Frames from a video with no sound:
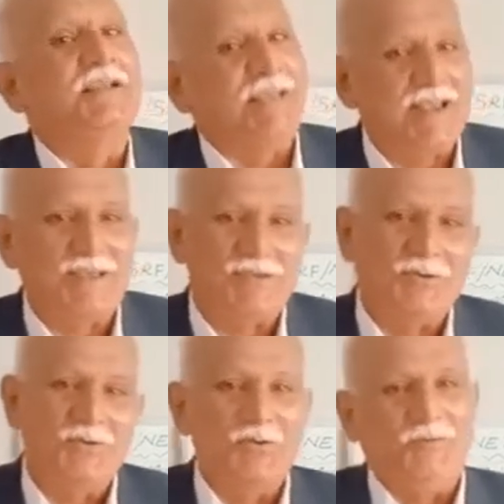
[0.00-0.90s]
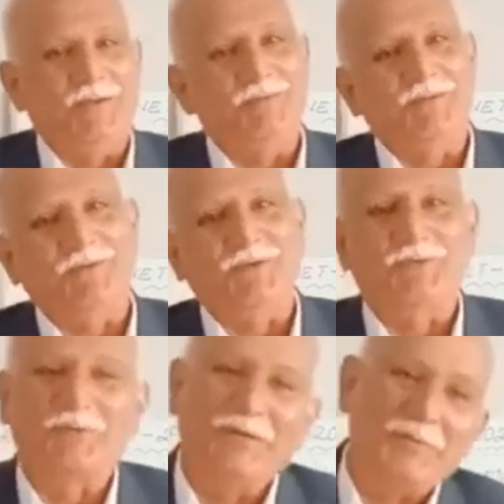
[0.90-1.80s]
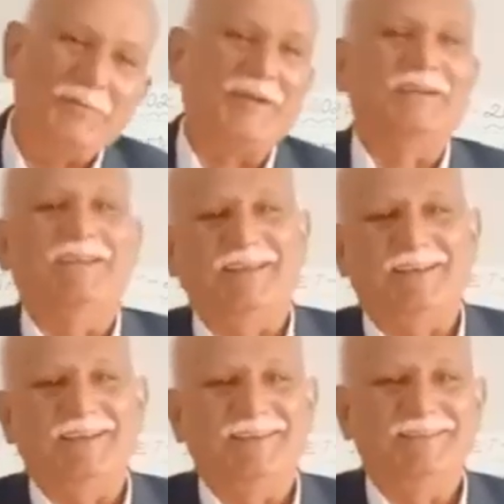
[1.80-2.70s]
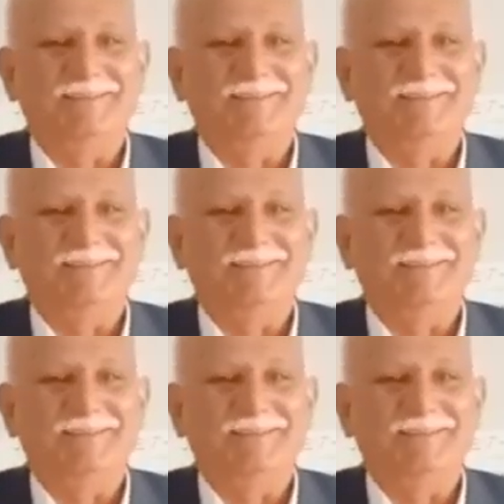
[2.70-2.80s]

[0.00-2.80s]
Thanking you very much for your very patient hearing.